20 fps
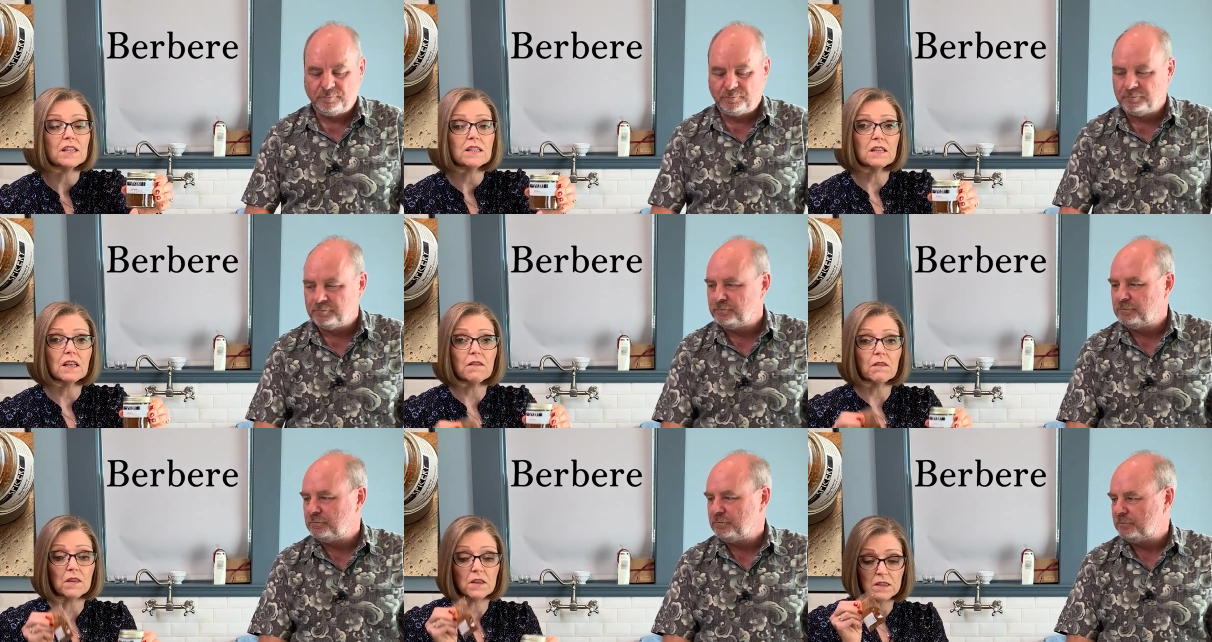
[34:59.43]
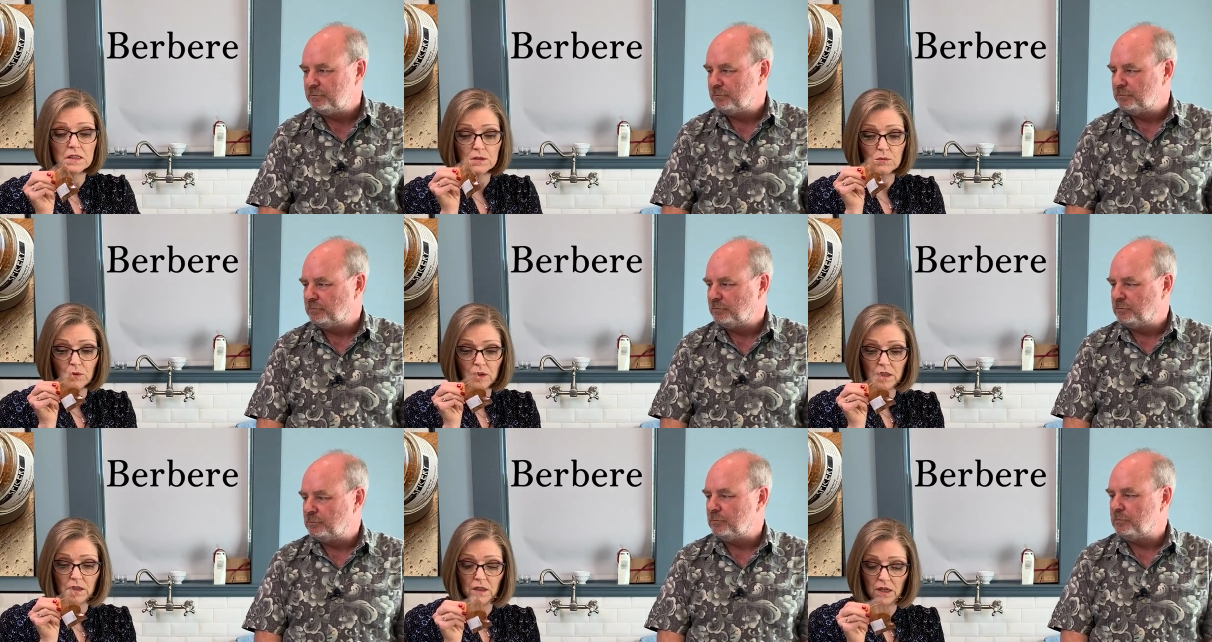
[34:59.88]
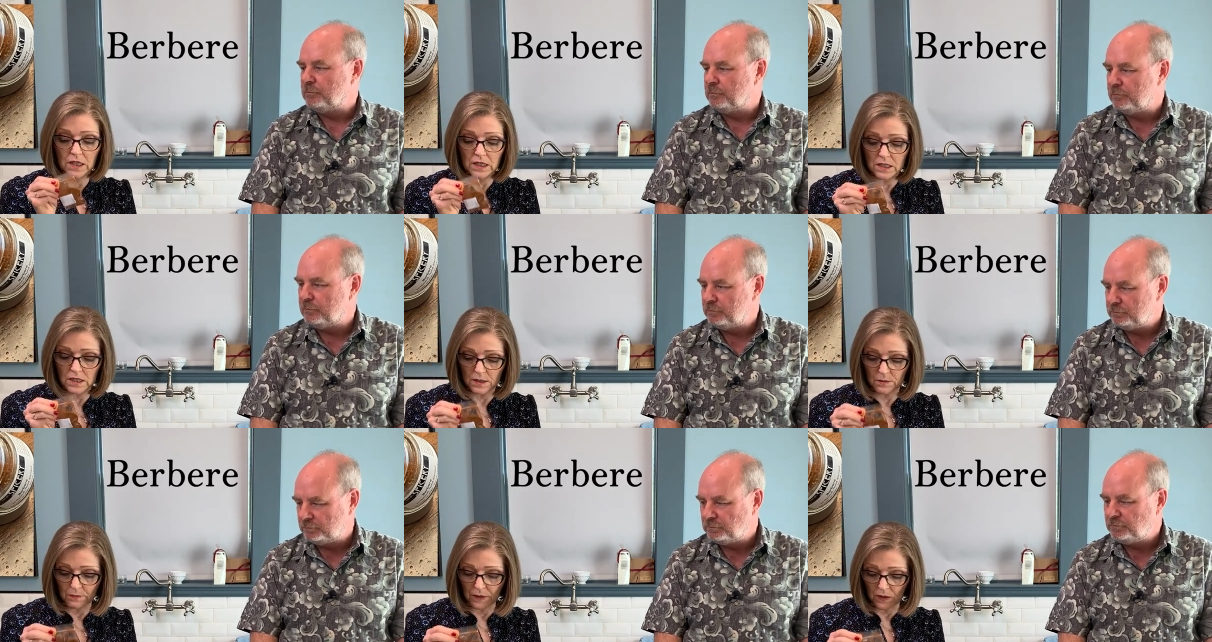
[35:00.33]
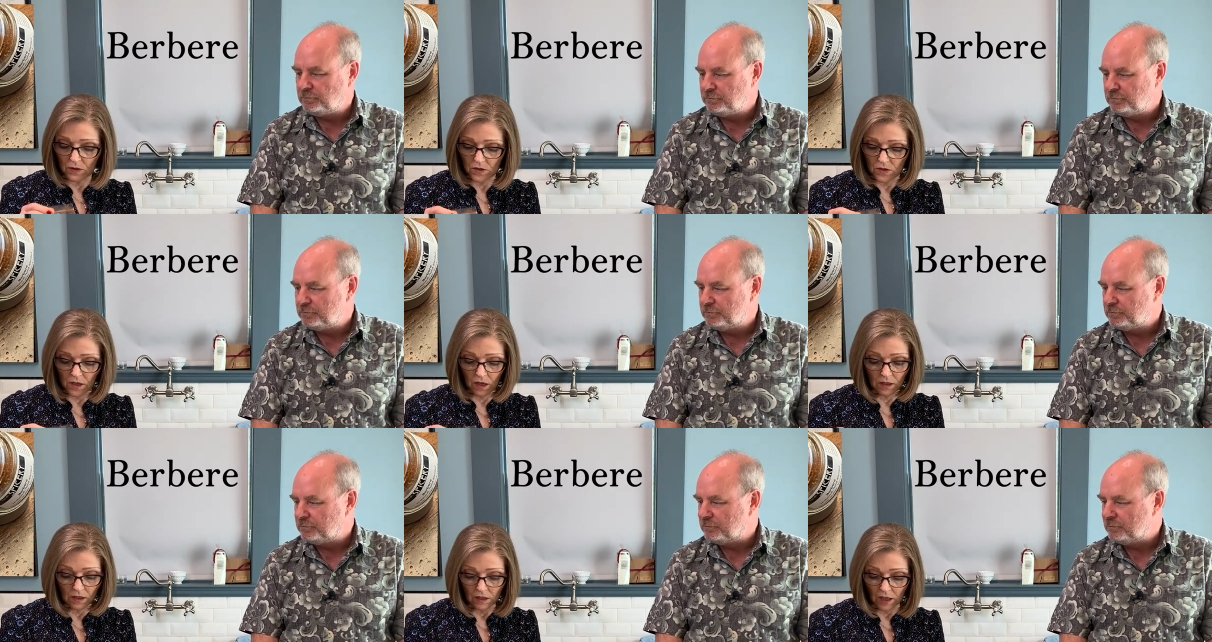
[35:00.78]
Speaker 1: and this one it smells
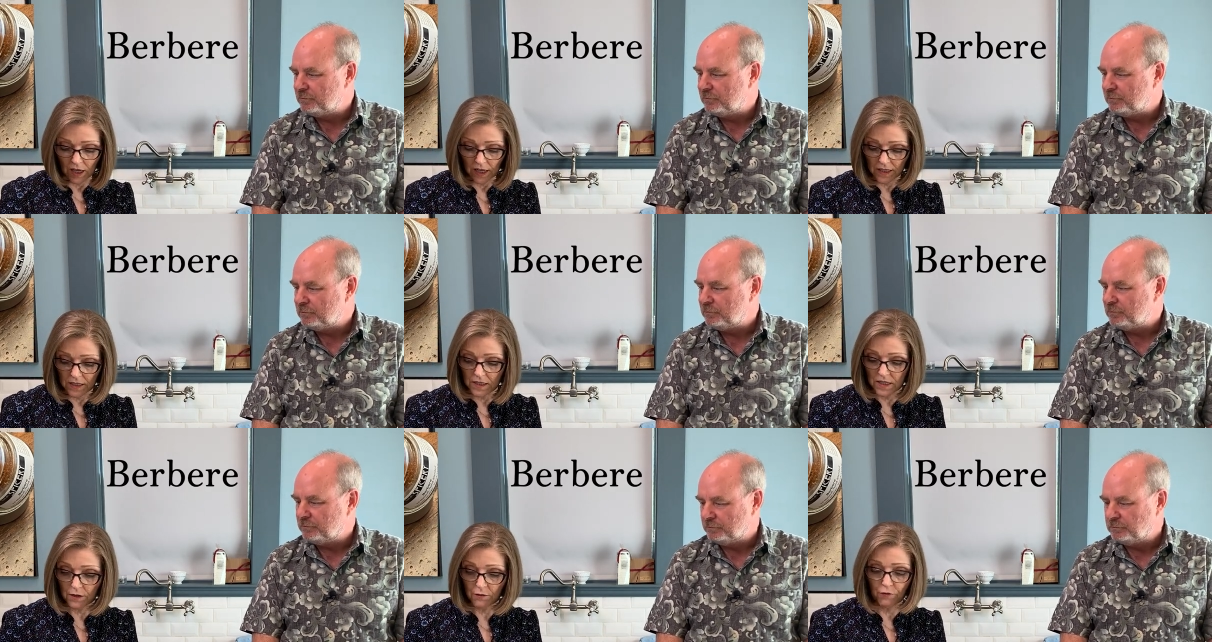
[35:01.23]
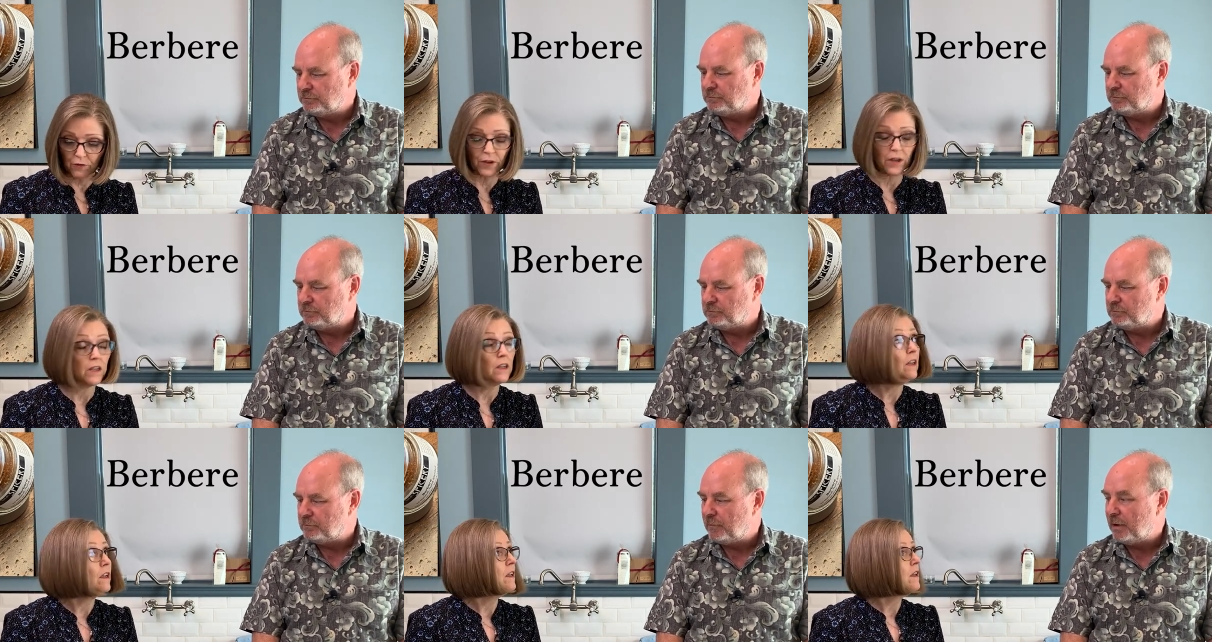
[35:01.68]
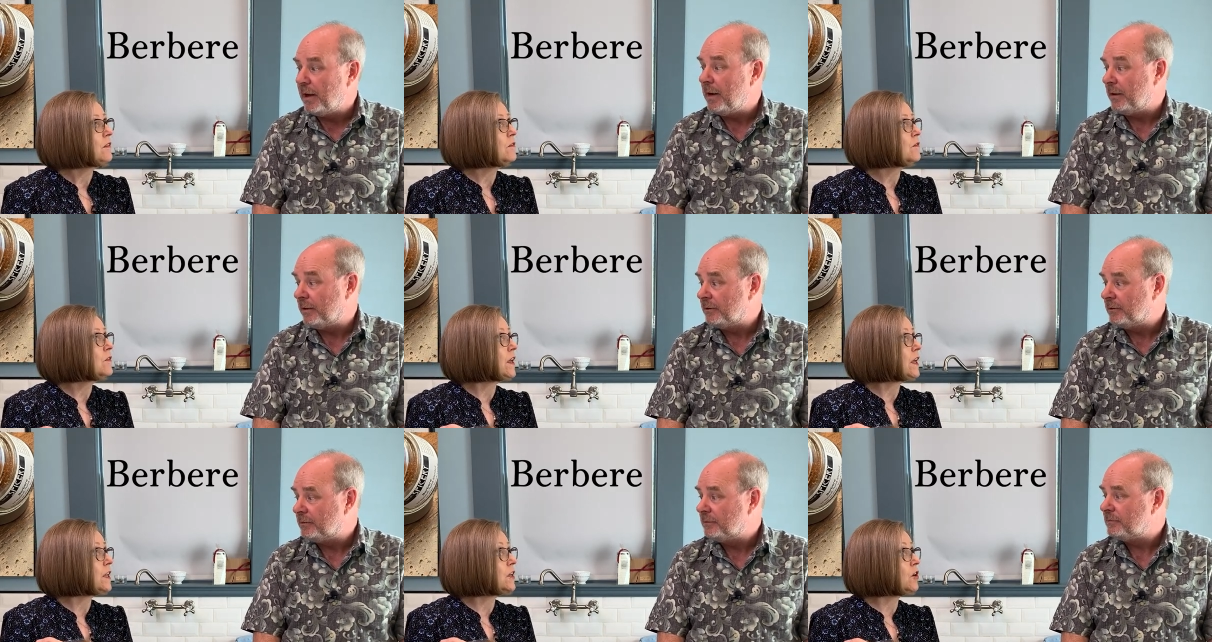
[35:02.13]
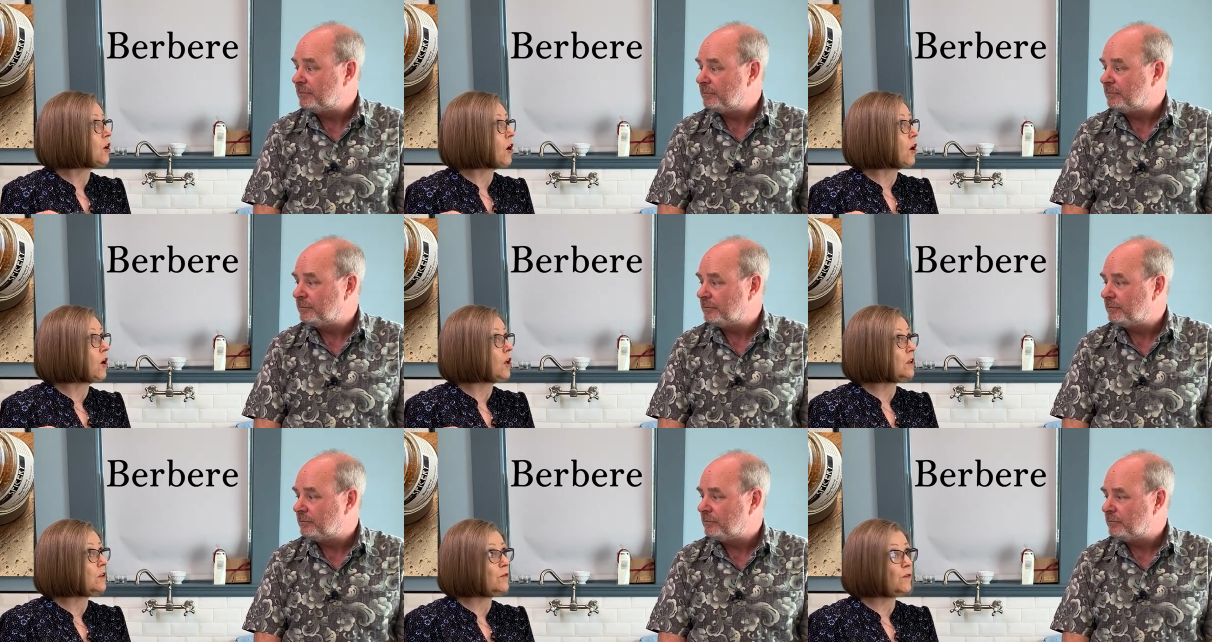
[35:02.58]
a lot different yeah. than
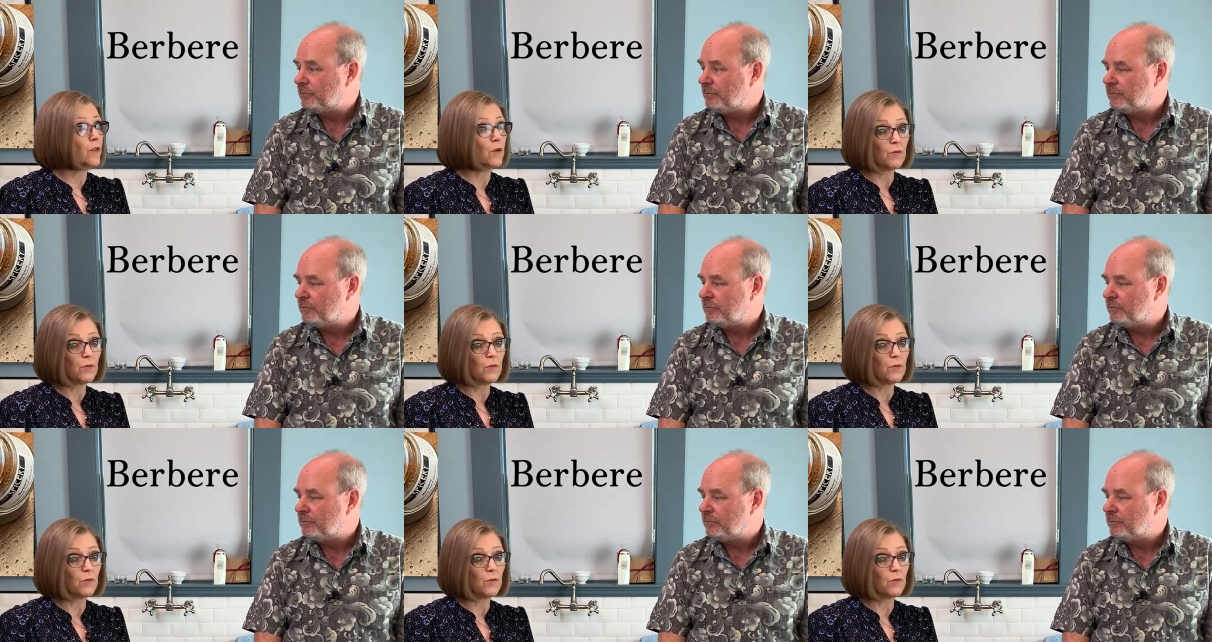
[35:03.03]
all of the